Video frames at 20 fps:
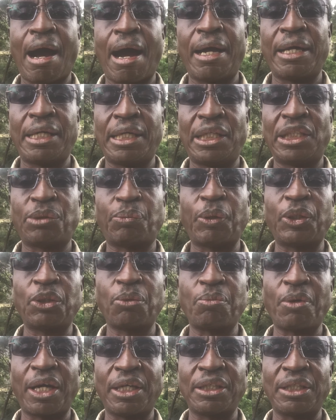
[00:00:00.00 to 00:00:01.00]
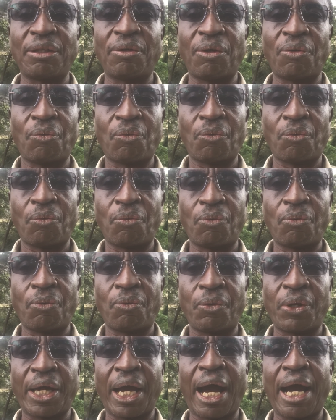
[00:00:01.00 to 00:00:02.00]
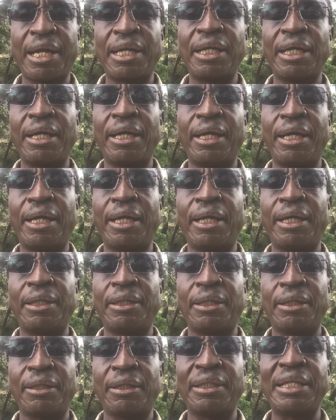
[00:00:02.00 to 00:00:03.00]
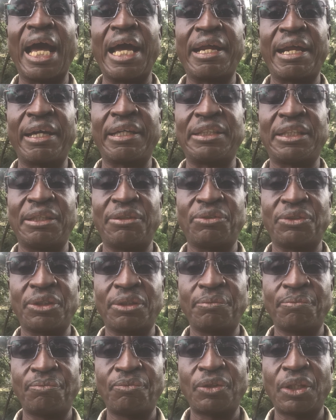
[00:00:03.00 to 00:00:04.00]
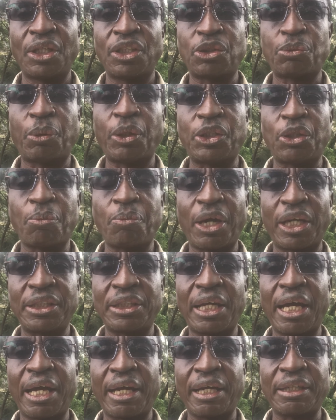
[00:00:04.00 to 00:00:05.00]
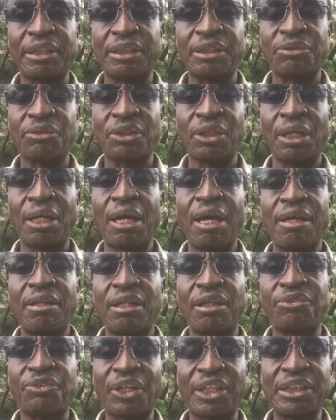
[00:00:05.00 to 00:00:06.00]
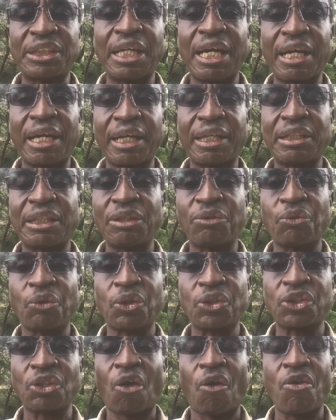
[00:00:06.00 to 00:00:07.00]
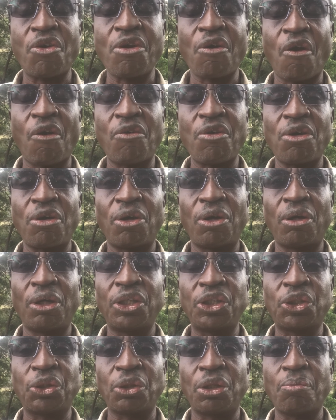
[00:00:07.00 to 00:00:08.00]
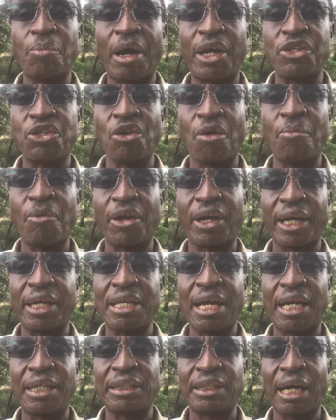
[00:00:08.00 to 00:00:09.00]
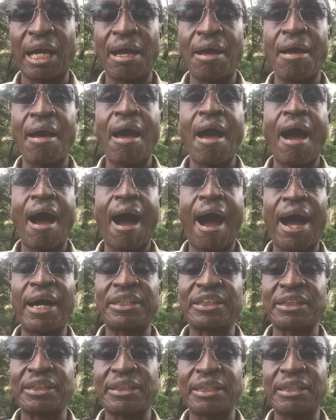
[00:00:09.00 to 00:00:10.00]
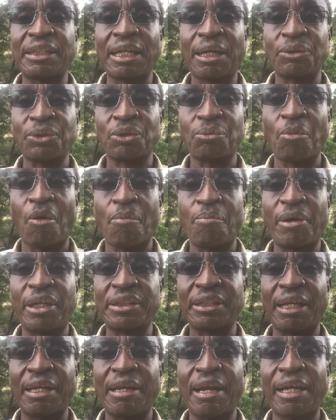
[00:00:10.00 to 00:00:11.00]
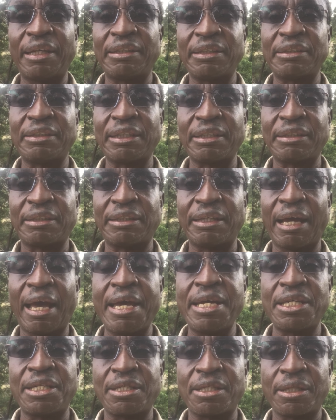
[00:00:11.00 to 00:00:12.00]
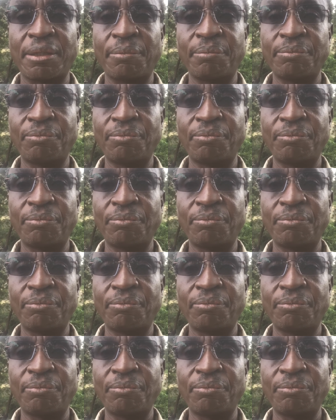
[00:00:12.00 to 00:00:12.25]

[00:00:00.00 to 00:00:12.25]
In Special Branch, we had directives, Special Branch directives. The first directive was issued by Jomo Kenyatta at State House, Mombasa in 1968.